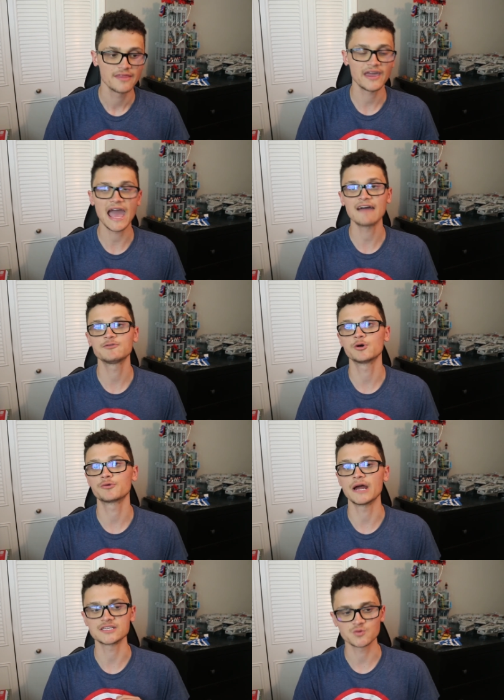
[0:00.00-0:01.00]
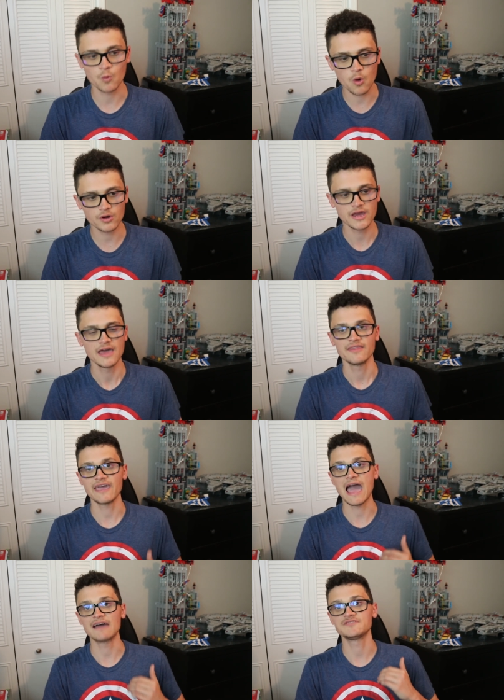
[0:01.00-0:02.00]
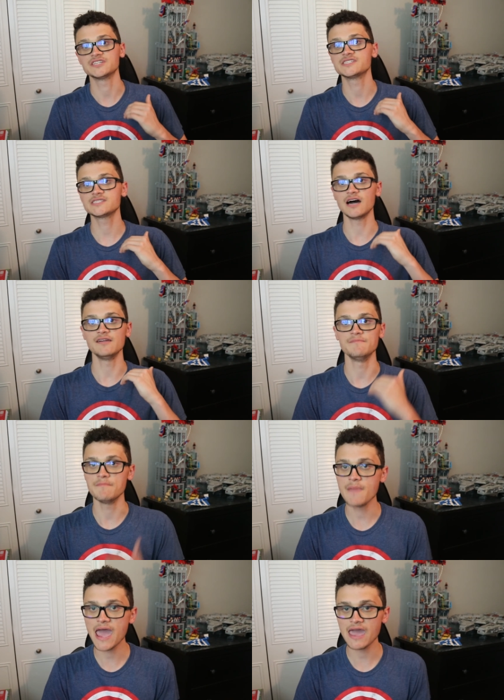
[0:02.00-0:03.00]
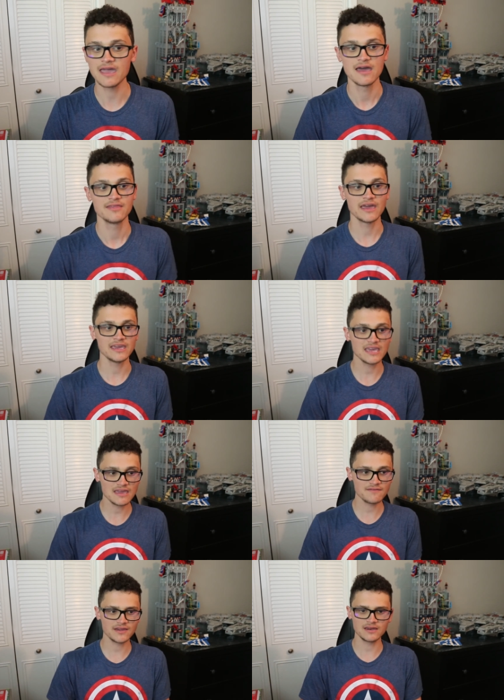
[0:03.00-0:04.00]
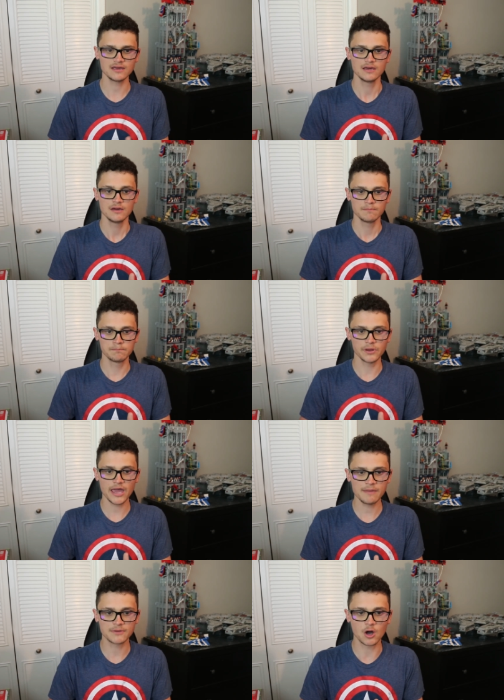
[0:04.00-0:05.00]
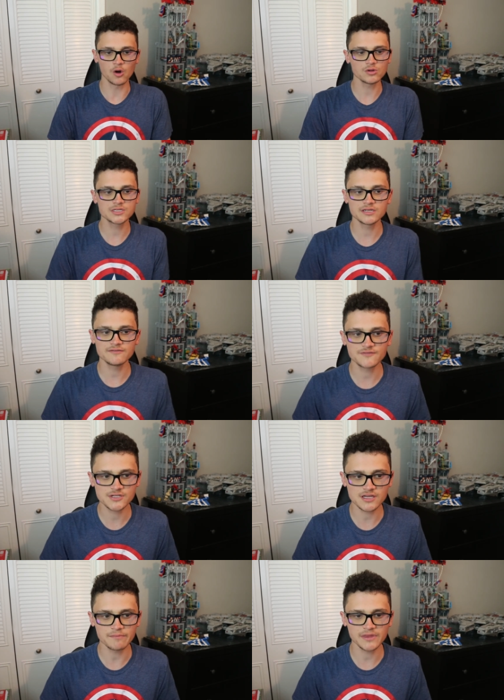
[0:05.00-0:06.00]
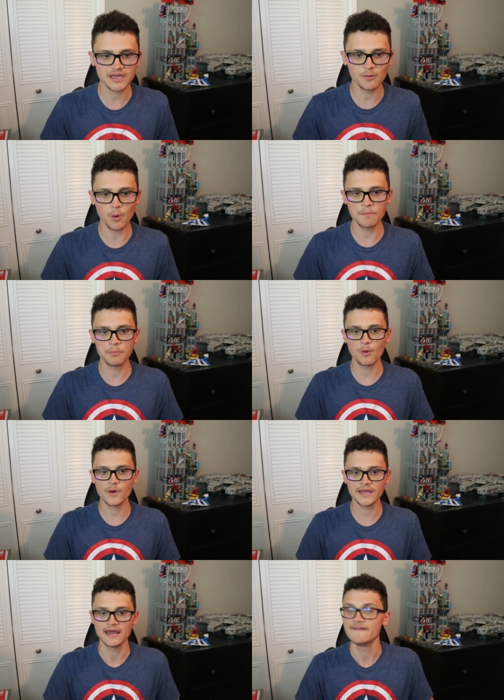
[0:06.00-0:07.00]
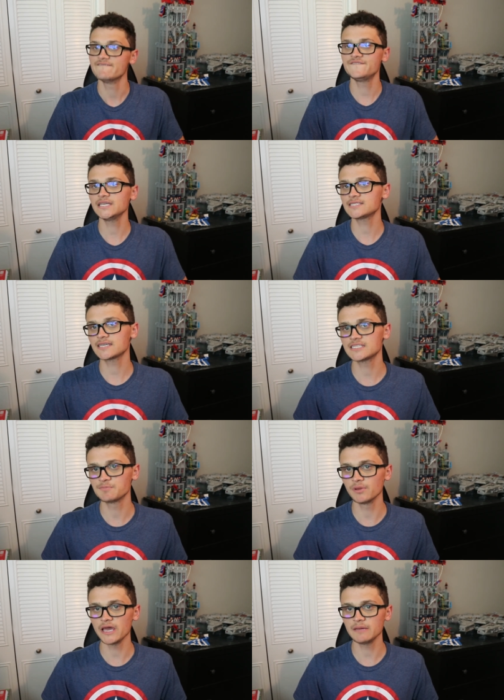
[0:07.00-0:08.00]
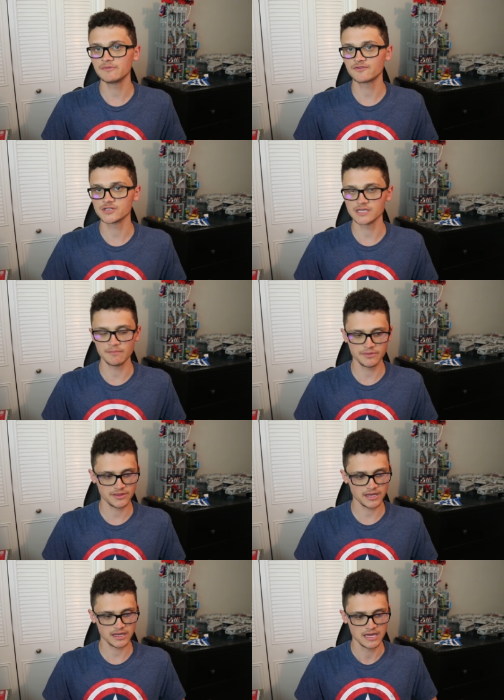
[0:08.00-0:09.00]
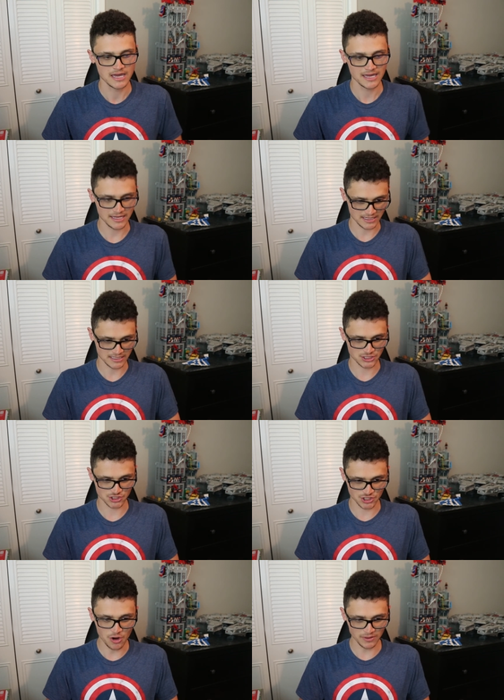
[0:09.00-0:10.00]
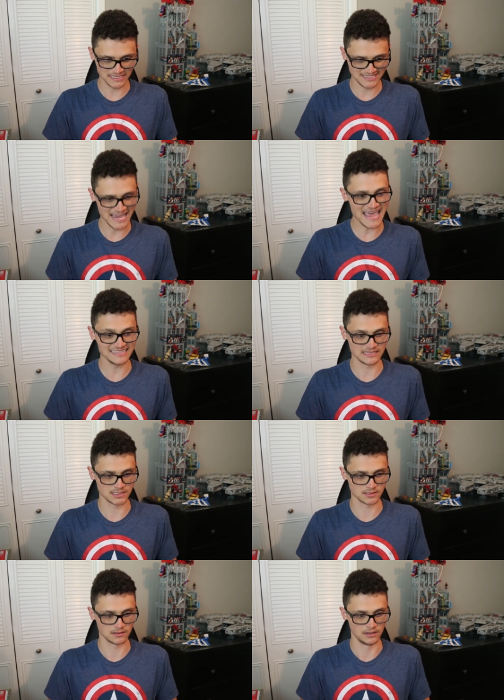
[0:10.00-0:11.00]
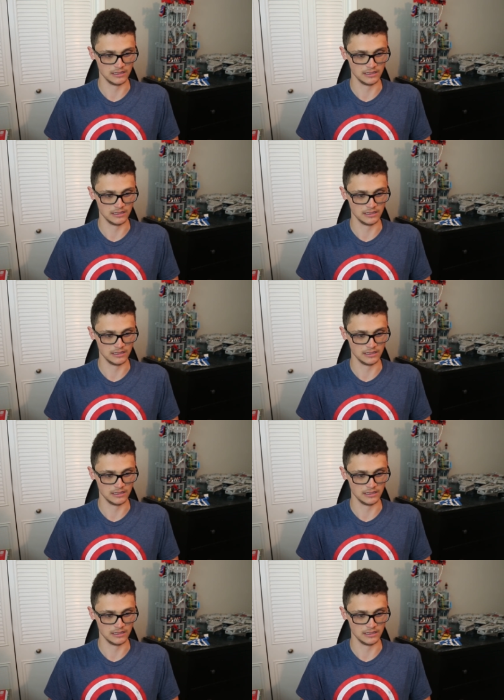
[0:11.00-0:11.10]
They have to arrest Ward, they have to stun May, they even blame Coulson for something at one point, Fitz gets blamed for something. It's so intense.